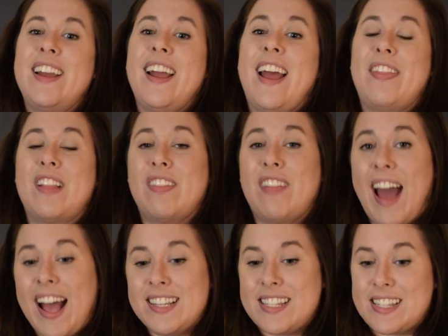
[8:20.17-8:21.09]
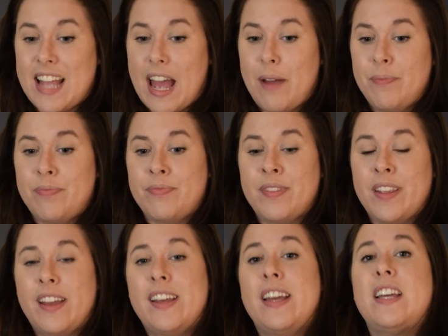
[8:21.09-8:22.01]
And the last step
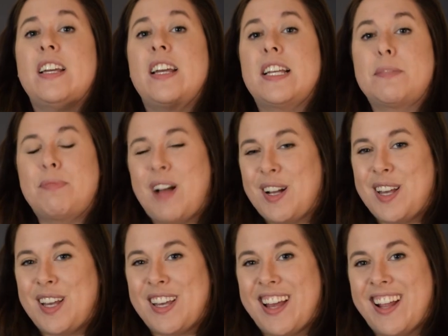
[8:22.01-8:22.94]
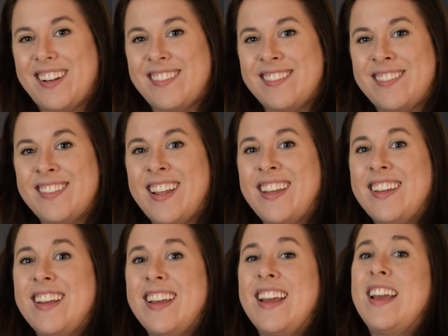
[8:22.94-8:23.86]
is plugging in.
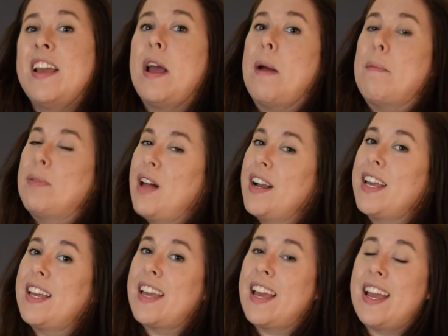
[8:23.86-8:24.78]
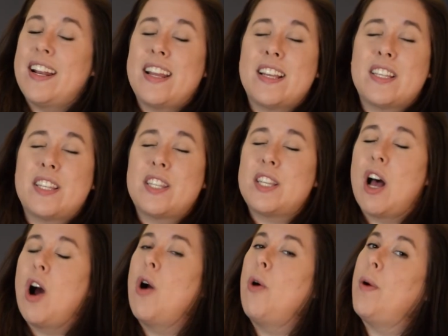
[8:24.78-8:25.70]
And plugging in is
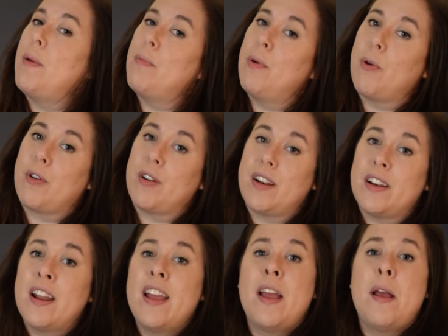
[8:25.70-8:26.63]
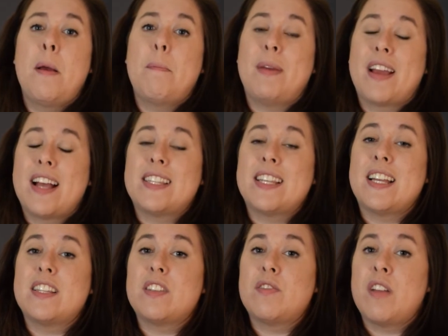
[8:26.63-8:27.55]
so important because
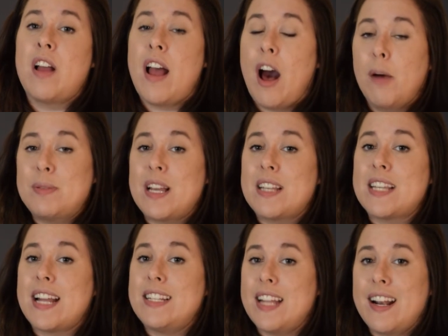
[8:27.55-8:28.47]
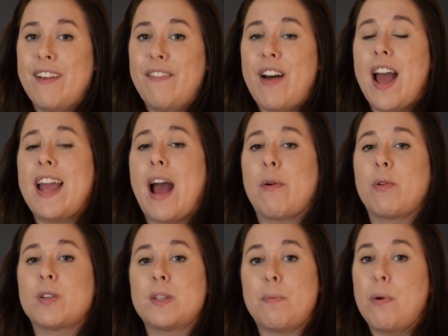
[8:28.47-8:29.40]
it helps us identify
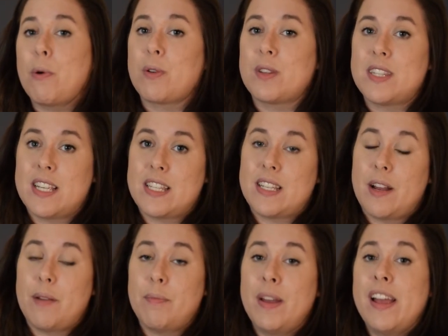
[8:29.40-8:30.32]
our support system.